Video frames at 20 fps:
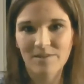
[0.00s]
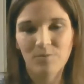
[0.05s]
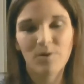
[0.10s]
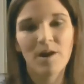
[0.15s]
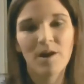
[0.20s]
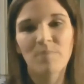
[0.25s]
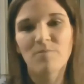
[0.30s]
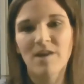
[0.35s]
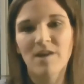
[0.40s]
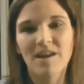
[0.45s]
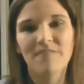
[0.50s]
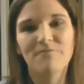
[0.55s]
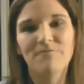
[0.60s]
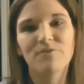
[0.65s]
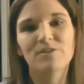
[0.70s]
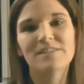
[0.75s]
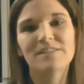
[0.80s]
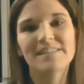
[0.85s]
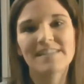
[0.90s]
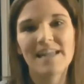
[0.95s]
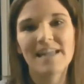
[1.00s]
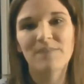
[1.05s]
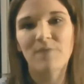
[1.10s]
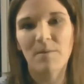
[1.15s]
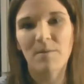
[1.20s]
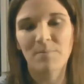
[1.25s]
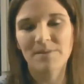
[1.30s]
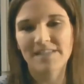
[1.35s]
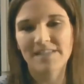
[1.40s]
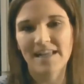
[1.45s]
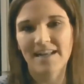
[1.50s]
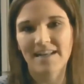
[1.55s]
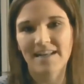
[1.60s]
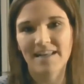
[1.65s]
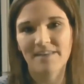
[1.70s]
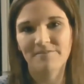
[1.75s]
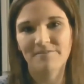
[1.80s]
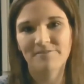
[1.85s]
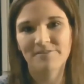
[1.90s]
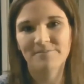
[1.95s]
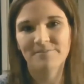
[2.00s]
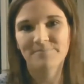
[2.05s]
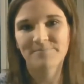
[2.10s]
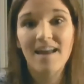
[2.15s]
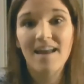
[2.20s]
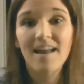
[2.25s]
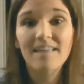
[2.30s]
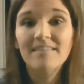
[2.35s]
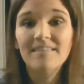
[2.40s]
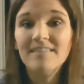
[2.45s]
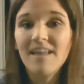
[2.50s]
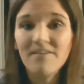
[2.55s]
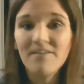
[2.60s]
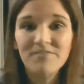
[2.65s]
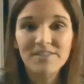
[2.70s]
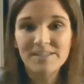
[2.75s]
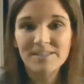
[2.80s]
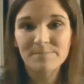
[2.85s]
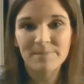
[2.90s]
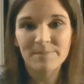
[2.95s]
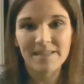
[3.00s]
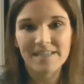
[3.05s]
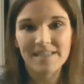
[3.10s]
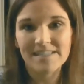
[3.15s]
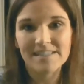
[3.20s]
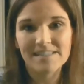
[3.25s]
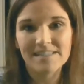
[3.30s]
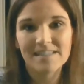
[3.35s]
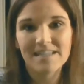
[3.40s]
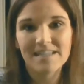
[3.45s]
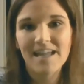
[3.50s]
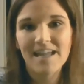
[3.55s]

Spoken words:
where I'm running for state representative. And I love this place.